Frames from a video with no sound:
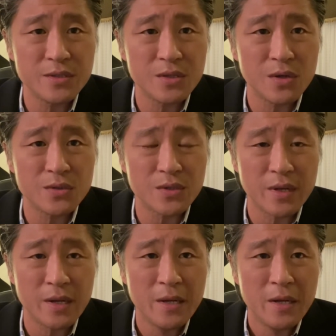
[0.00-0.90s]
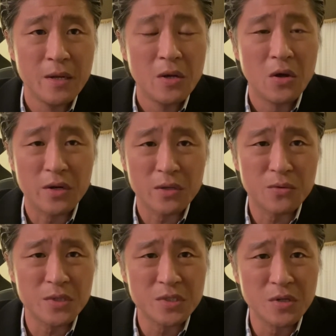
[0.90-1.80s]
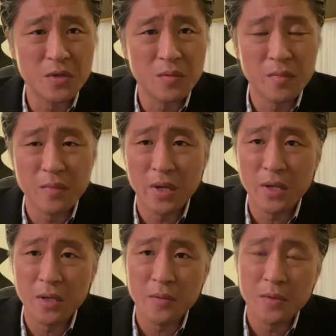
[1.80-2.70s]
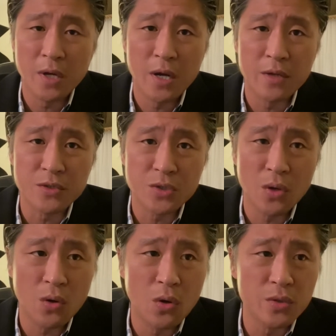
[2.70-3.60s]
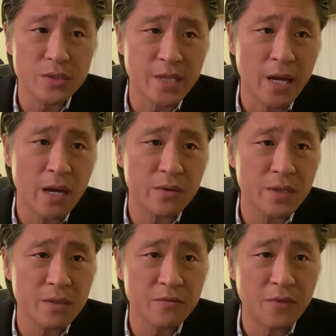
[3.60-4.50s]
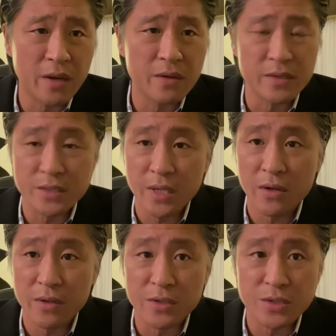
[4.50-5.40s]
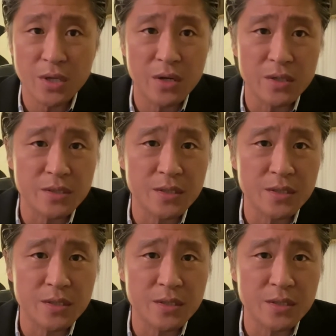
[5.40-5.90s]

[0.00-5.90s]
So that, in other words, many the shareholders now can finally sell their shares.